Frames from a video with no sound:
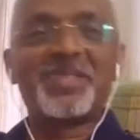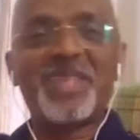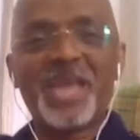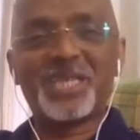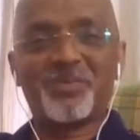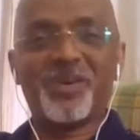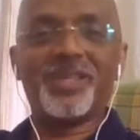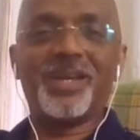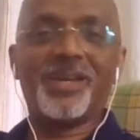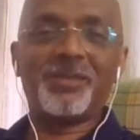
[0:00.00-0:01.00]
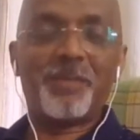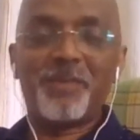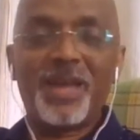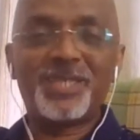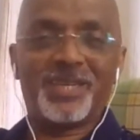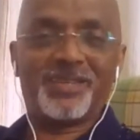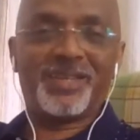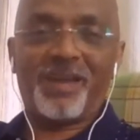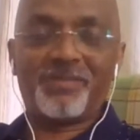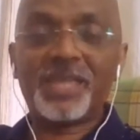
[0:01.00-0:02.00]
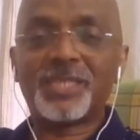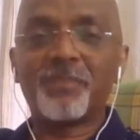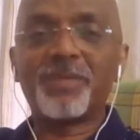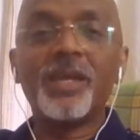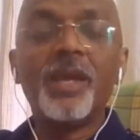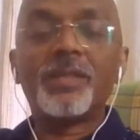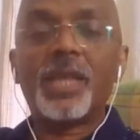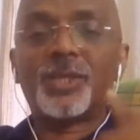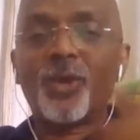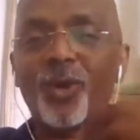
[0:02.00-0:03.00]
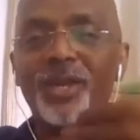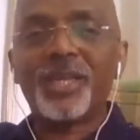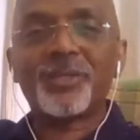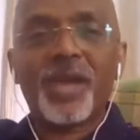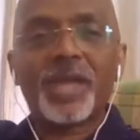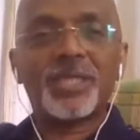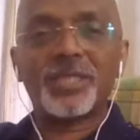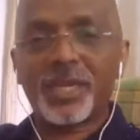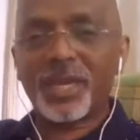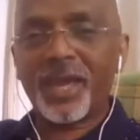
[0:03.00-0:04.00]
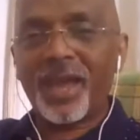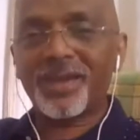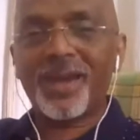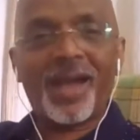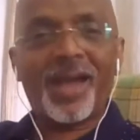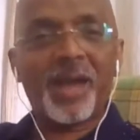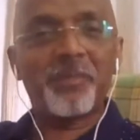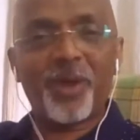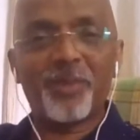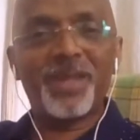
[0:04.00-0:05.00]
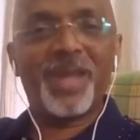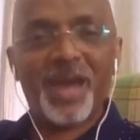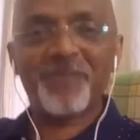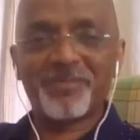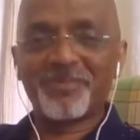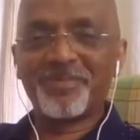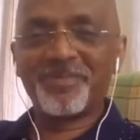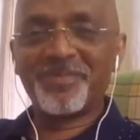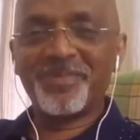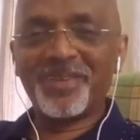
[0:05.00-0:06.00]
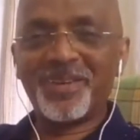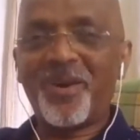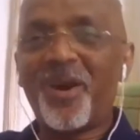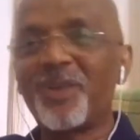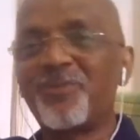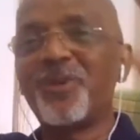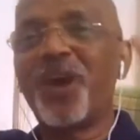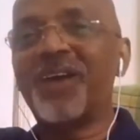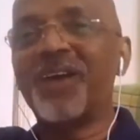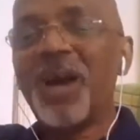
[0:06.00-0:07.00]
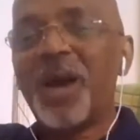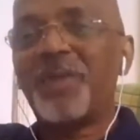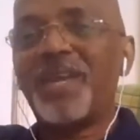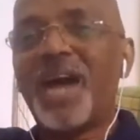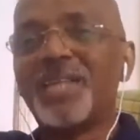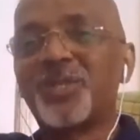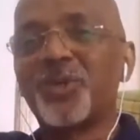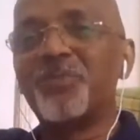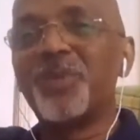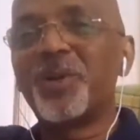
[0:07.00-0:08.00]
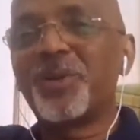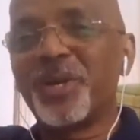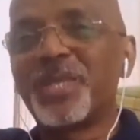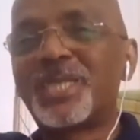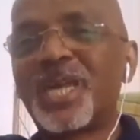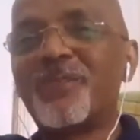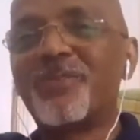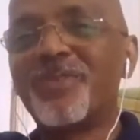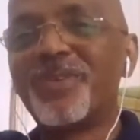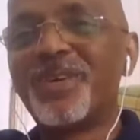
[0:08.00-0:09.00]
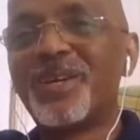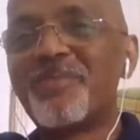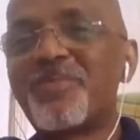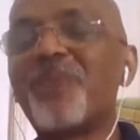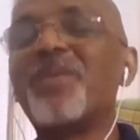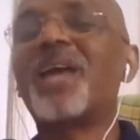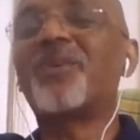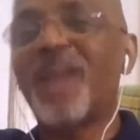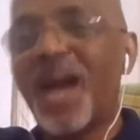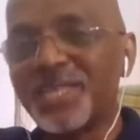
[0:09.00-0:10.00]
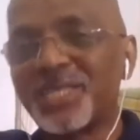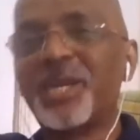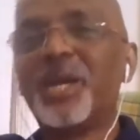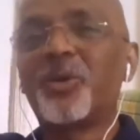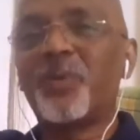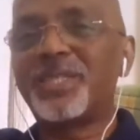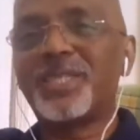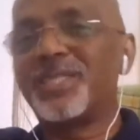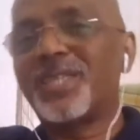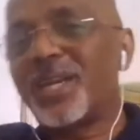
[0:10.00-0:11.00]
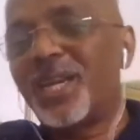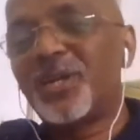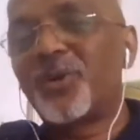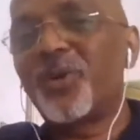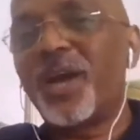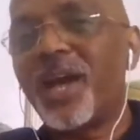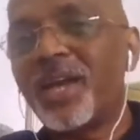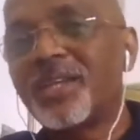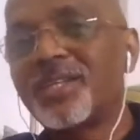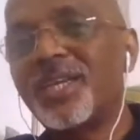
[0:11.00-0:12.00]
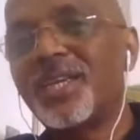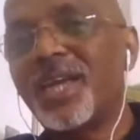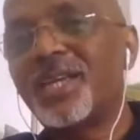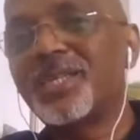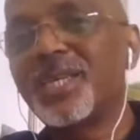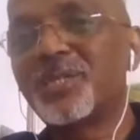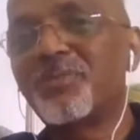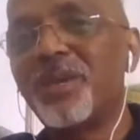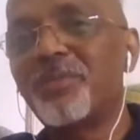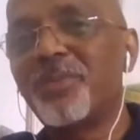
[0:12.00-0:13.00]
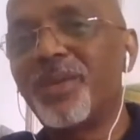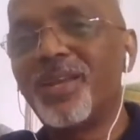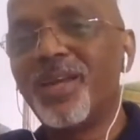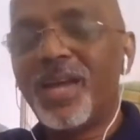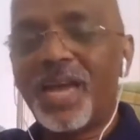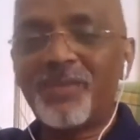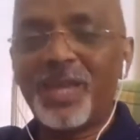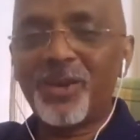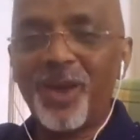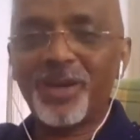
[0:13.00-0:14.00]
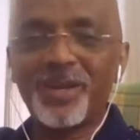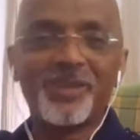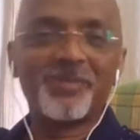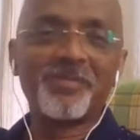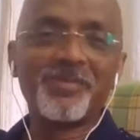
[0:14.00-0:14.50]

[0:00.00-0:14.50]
thanks for the mention. Yeah, that's something, that's the only interaction that I probably have. All of you have been asked to mute yourself. Probably I could ask questions. I really don't know. I can see 96 people having logged in.